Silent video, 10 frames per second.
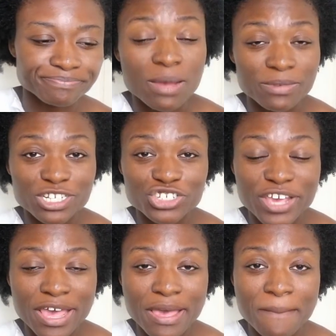So I'm gonna
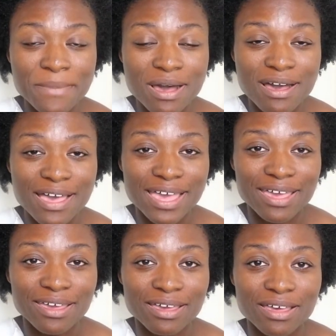share
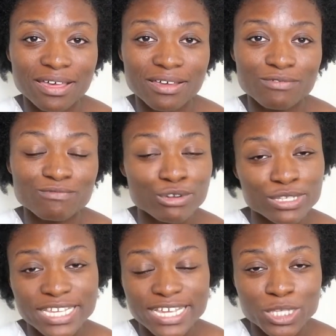my
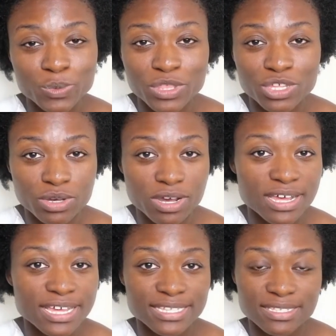routines with you
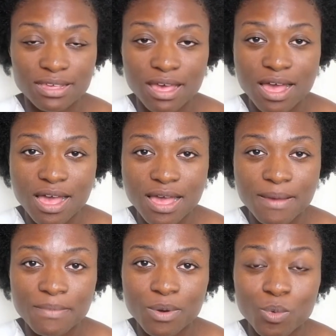guys,
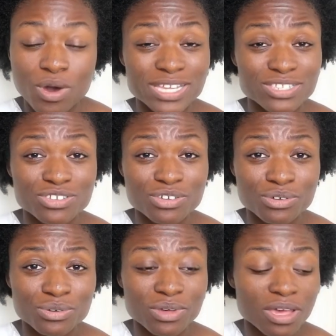um, what I
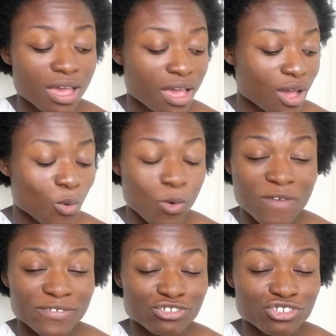do,
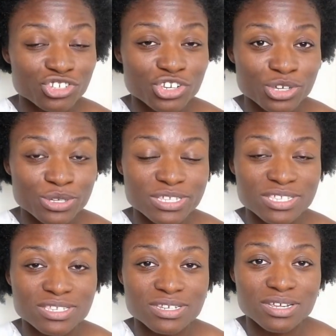what I've
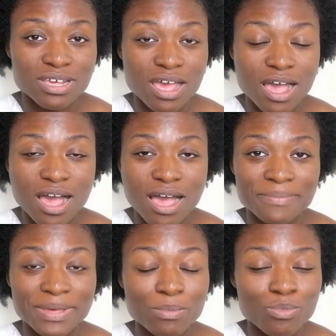introduced,
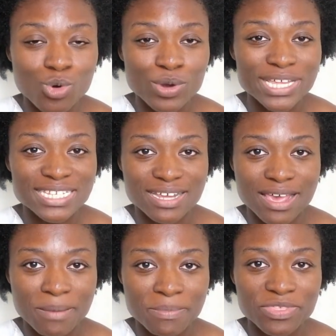um, more in
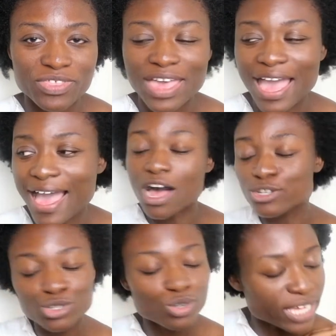depth.
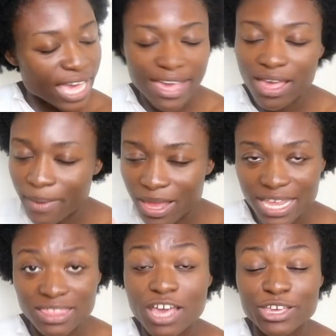I do not care
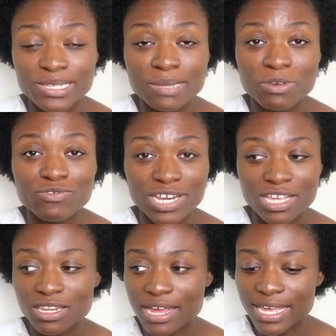about length. I used to be
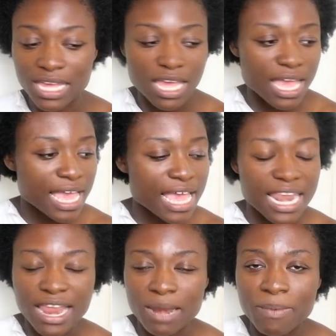really like
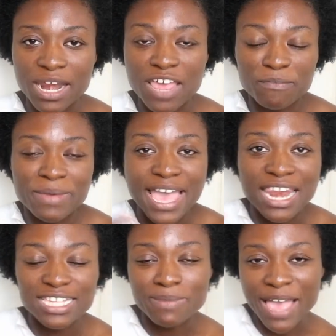led by length. My
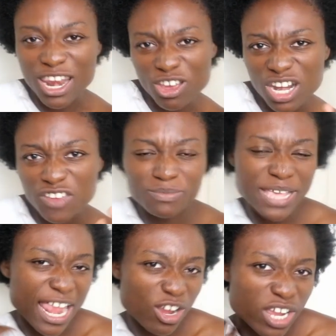hair, is my hair long enough? Is
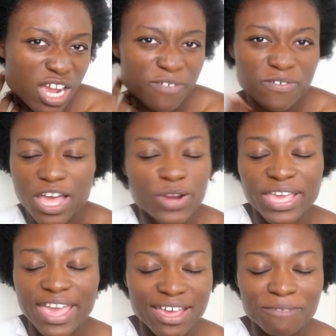my hair long enough? I
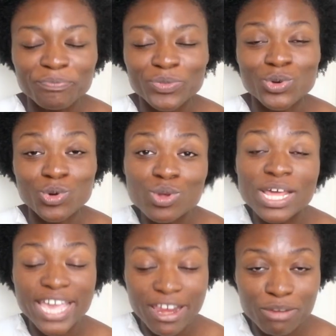don't care.
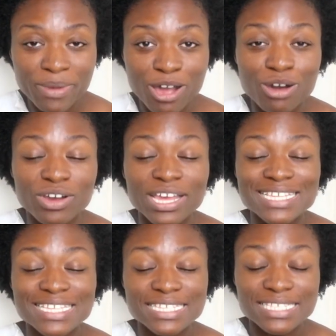All I care about,
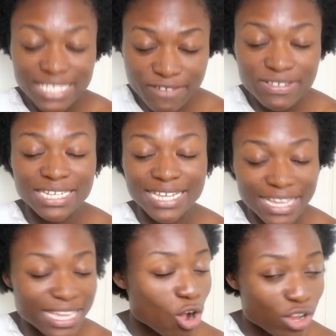
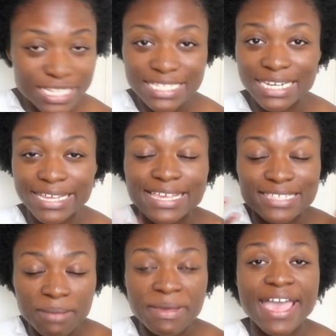seriously,
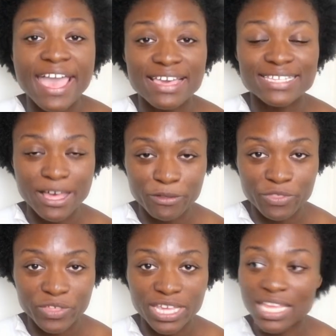honestly, is that my hair is
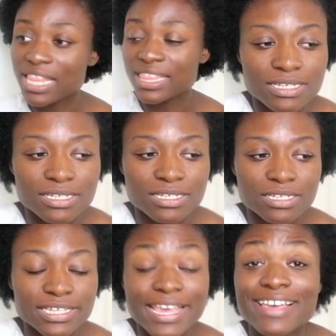healthy.
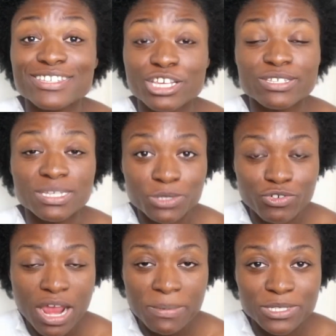Yeah, so
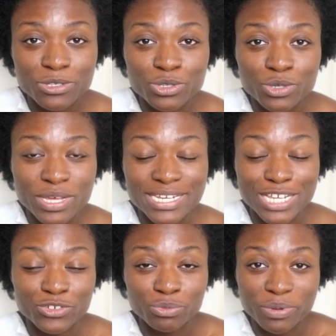subscribe to
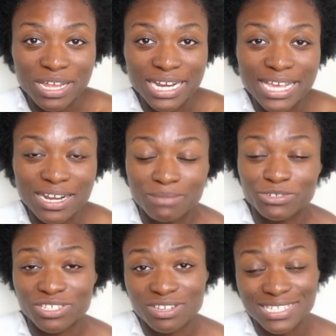Natural Barnet.
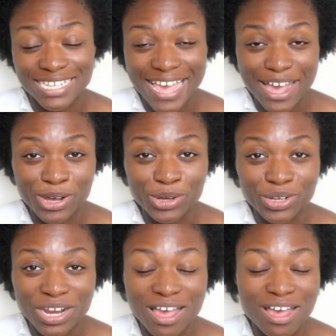I'm just starting
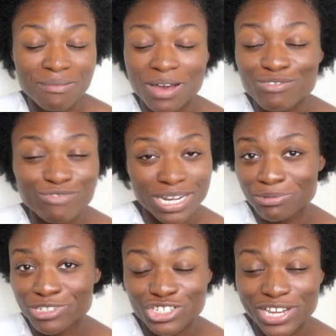out. Um, I'd
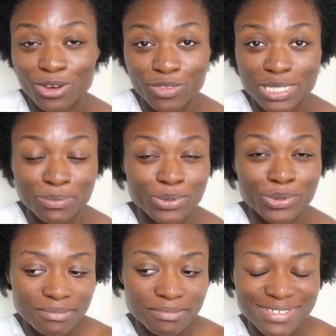really appreciate all the
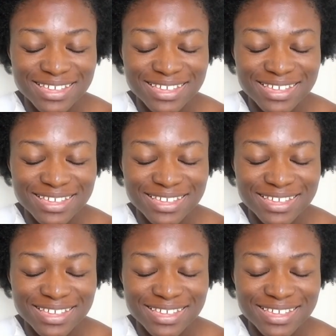support.